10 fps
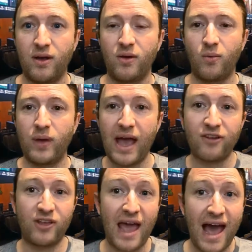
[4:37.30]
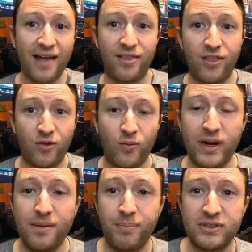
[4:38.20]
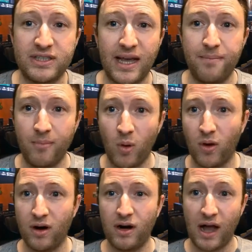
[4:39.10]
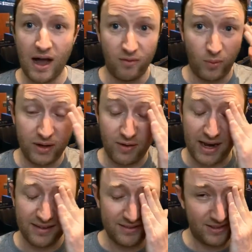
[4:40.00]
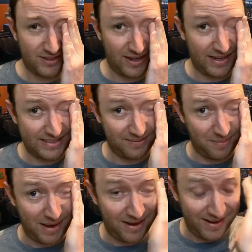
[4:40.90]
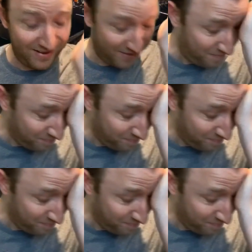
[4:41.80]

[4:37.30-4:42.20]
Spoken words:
we actually add 3% more of win rate. Sorry, I got some in my eye here.